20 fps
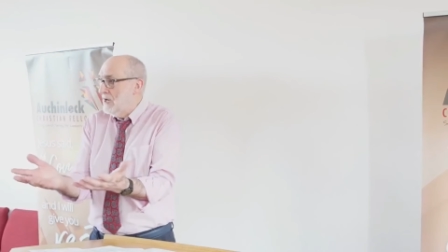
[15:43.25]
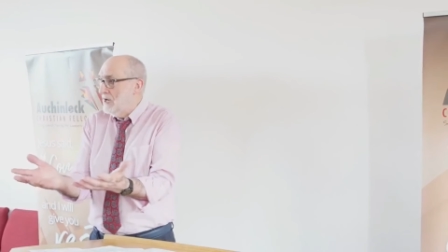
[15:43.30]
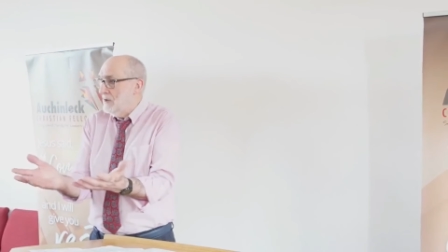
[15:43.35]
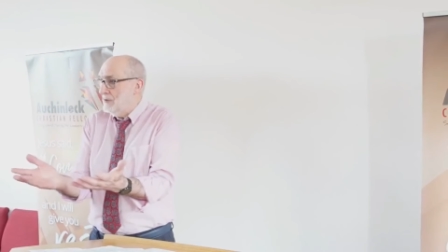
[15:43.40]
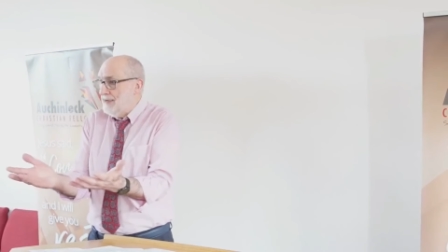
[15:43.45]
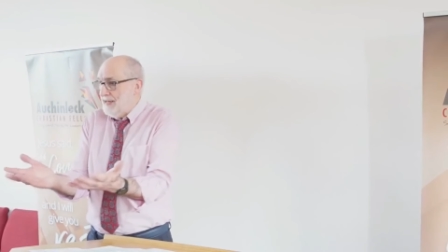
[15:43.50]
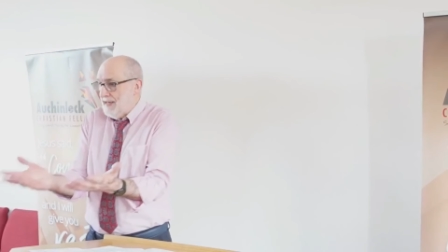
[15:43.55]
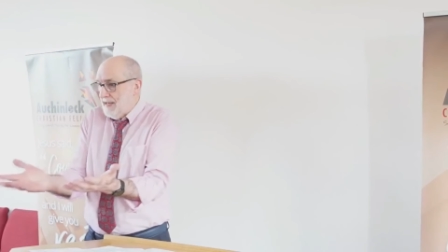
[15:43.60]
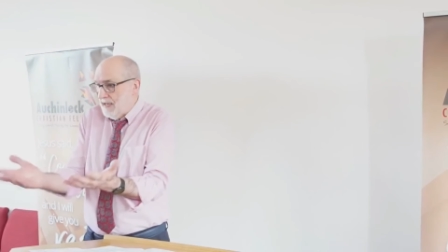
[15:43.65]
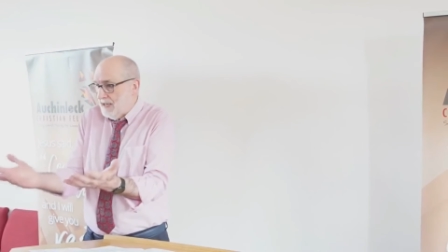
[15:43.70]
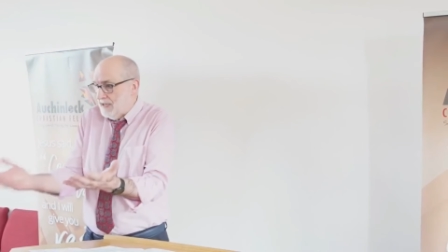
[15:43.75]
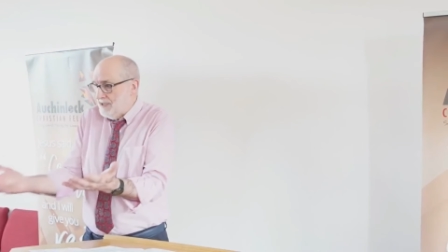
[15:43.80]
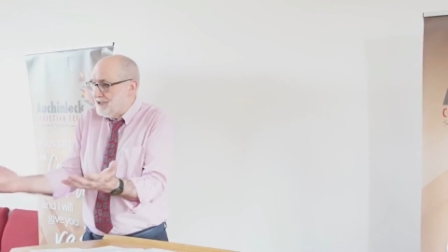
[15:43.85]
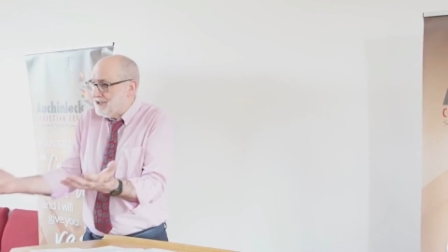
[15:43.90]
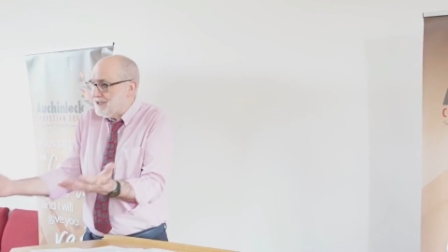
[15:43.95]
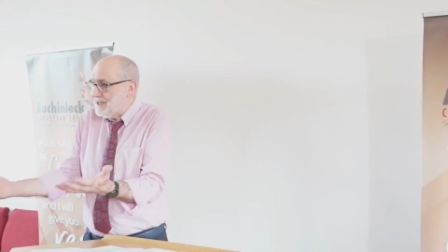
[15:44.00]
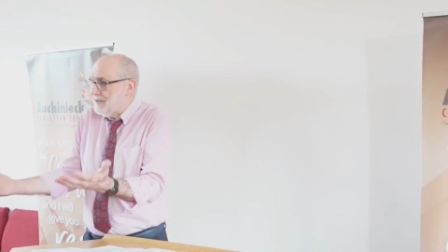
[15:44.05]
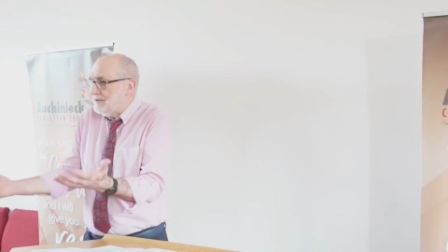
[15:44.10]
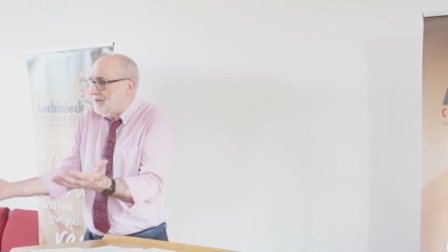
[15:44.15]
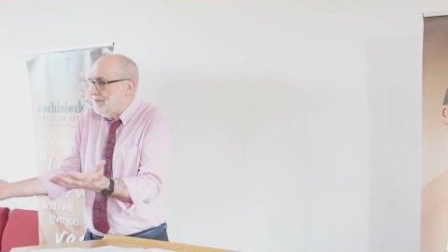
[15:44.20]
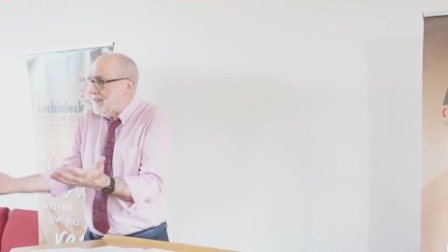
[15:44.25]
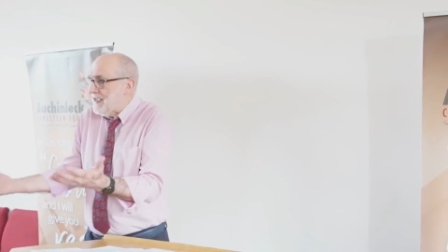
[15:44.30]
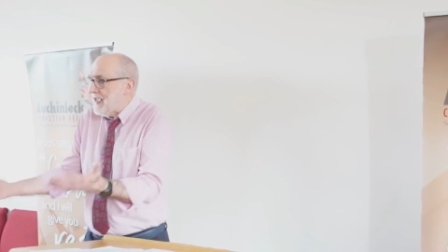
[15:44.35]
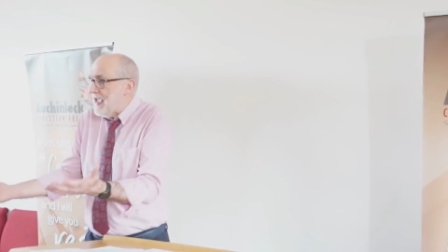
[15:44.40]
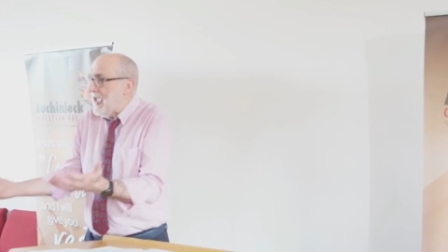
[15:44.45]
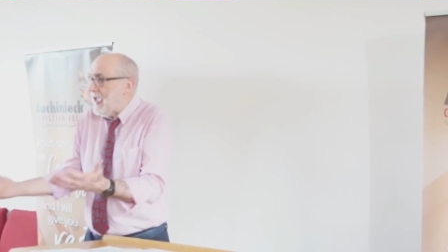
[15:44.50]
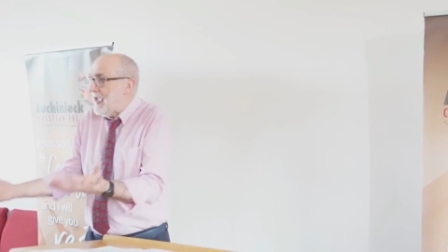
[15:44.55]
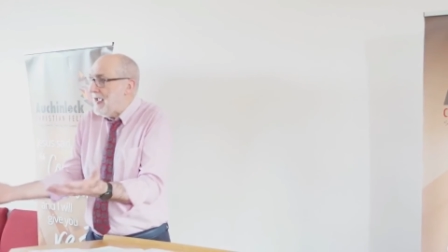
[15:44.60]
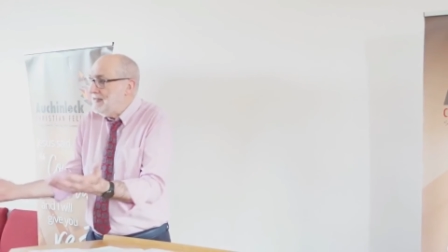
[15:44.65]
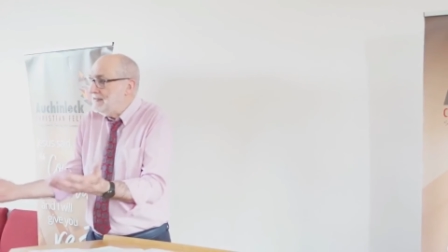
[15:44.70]
We need to consider
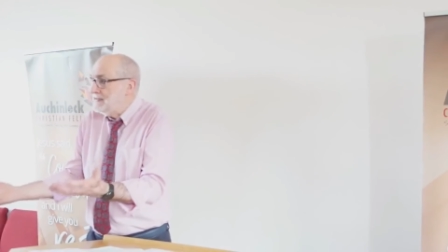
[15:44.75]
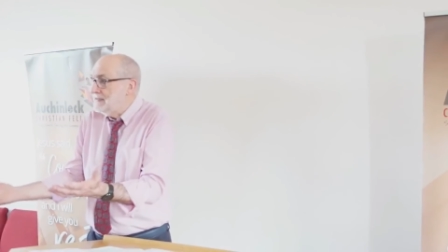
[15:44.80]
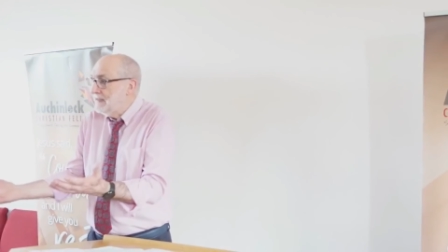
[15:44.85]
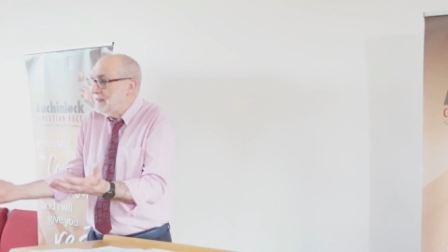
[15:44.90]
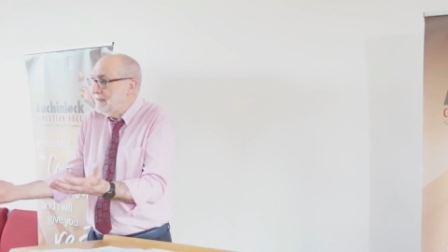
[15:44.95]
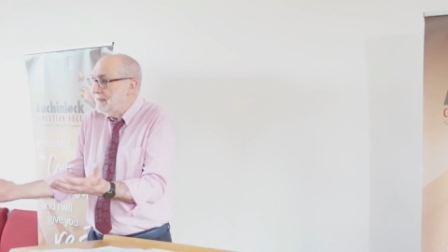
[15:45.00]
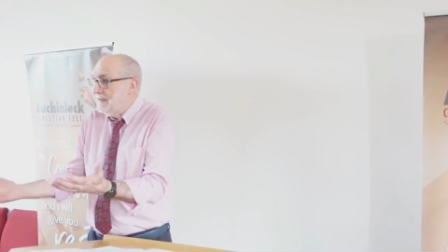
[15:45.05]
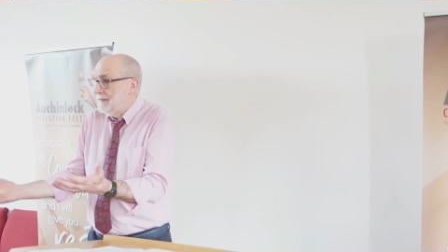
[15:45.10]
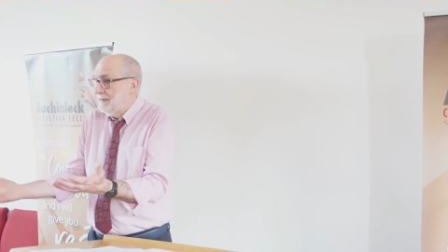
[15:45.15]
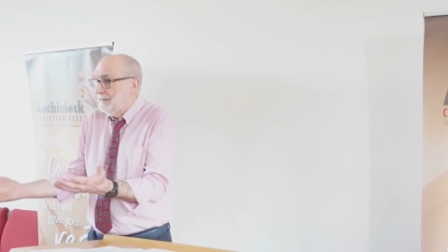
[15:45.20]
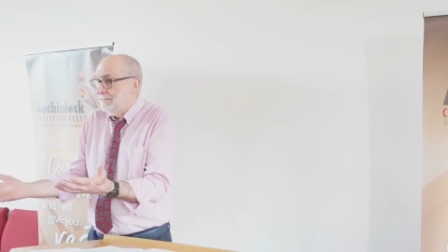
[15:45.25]
the end.